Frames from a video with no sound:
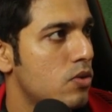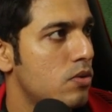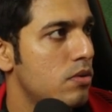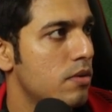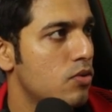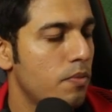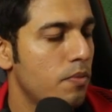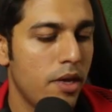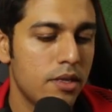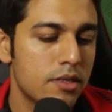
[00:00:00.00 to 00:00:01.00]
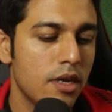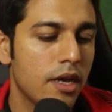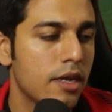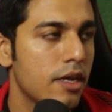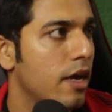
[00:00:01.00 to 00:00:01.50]
to make this guy
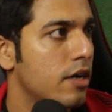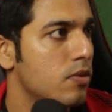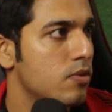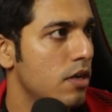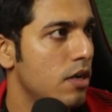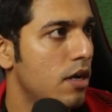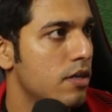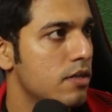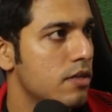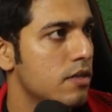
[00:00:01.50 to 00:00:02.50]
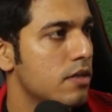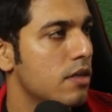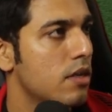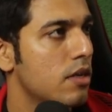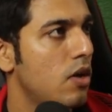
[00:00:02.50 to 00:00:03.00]
react to the gun,
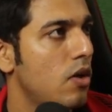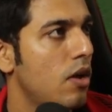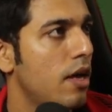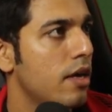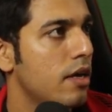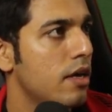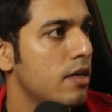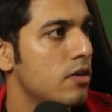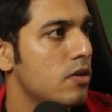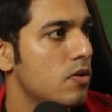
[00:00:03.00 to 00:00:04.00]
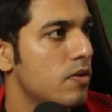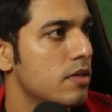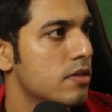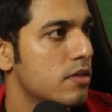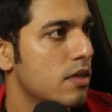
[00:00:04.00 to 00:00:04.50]
all I can do
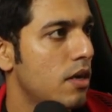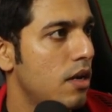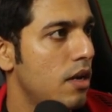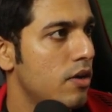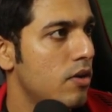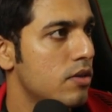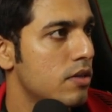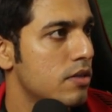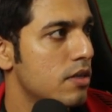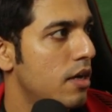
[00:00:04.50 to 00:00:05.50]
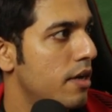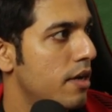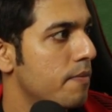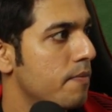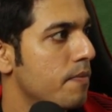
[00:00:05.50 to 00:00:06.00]
is click on this guy,
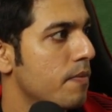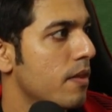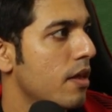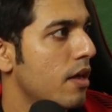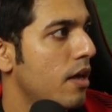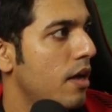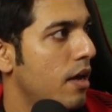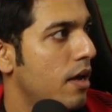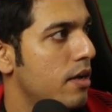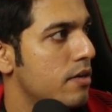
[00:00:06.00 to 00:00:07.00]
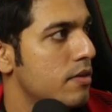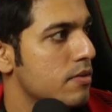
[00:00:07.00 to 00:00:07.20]
and